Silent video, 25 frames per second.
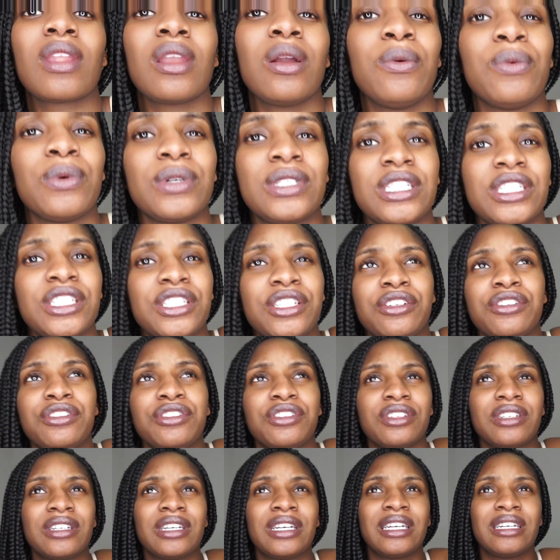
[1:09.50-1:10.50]
which is
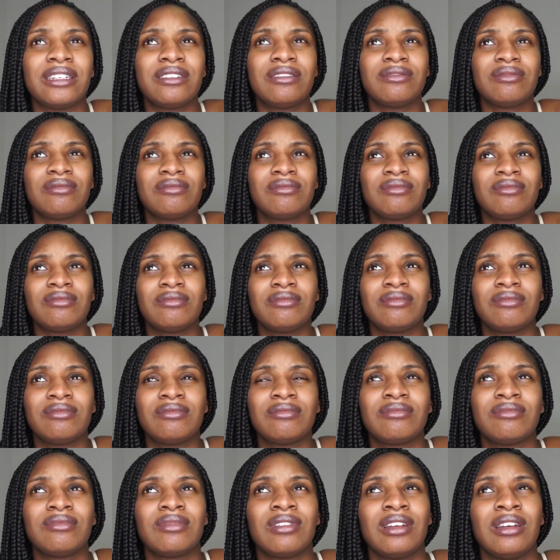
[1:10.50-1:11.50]
usually,
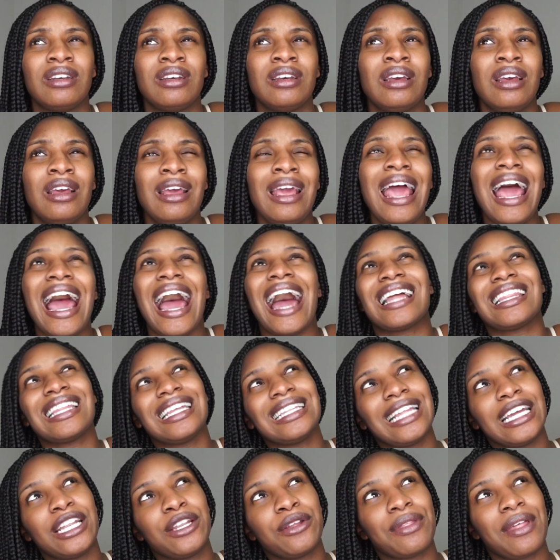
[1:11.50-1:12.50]
I
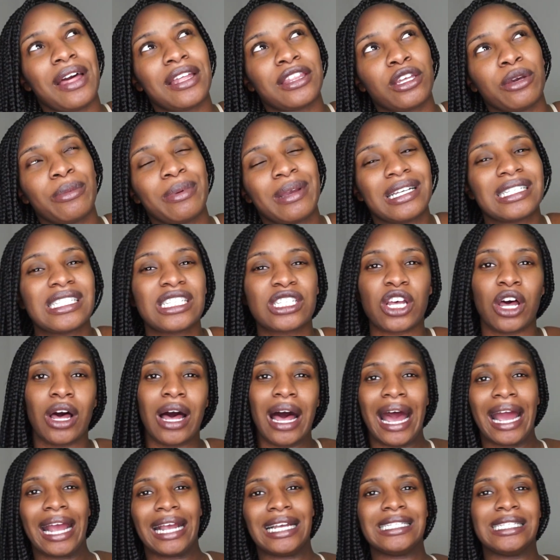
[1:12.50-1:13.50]
think they do that though because it's all
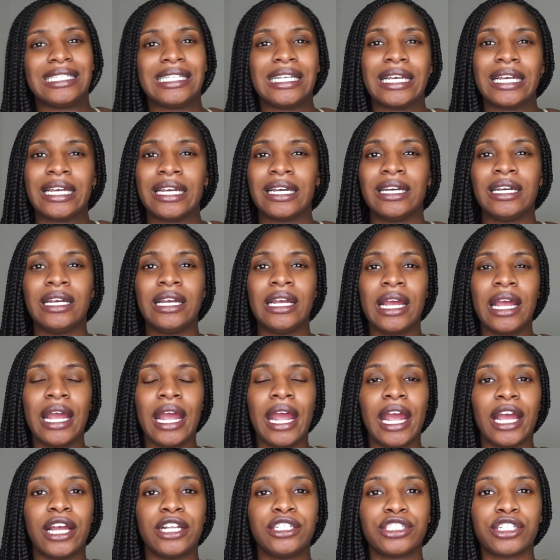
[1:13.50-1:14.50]
icy
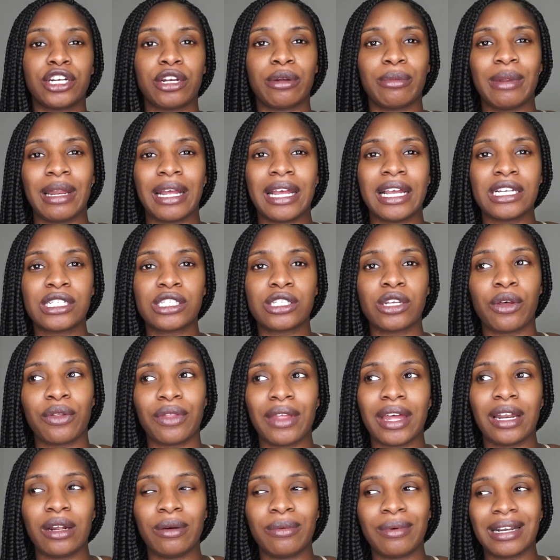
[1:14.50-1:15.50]
in Germany, so
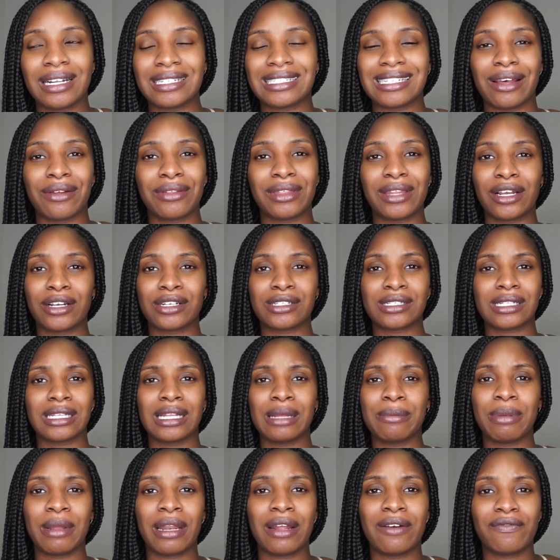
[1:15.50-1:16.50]
they don't want us out there
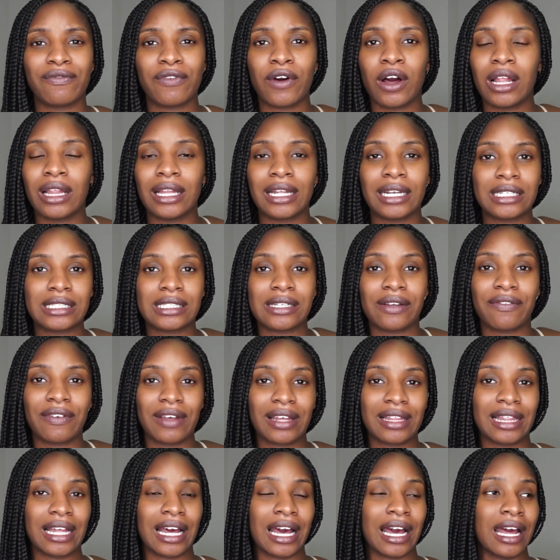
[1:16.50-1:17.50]
slipping and falling and stuff
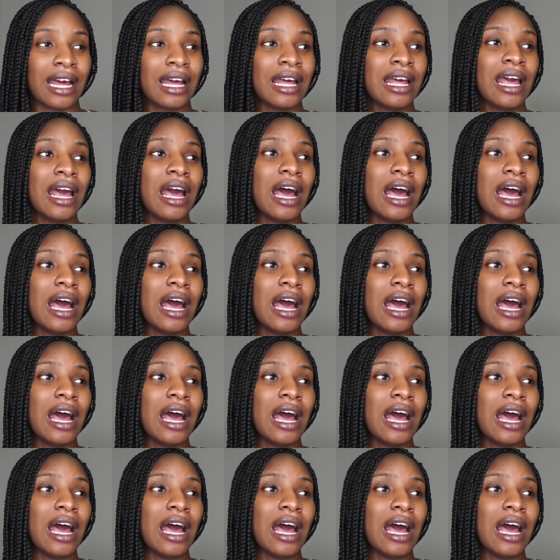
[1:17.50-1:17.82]
like that.